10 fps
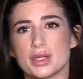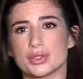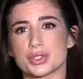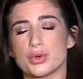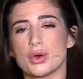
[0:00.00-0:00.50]

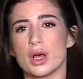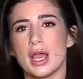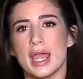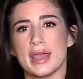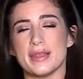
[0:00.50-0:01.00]
middle
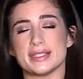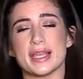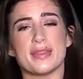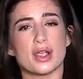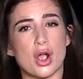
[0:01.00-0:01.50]
school, and they
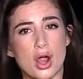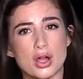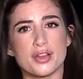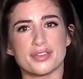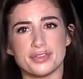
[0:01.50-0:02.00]
say there
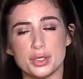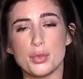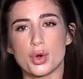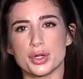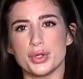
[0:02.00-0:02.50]
are a
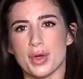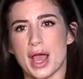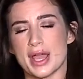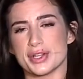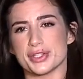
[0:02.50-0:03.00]
few more new
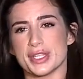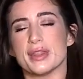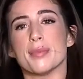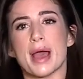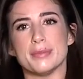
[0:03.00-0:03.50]
hires
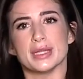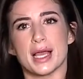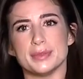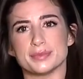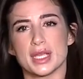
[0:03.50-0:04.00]
in the
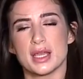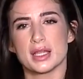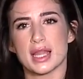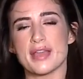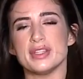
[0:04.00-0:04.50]
pipeline.
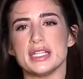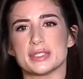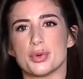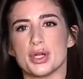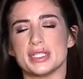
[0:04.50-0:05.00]
Live in
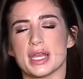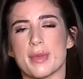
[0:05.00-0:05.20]
Eastpointe,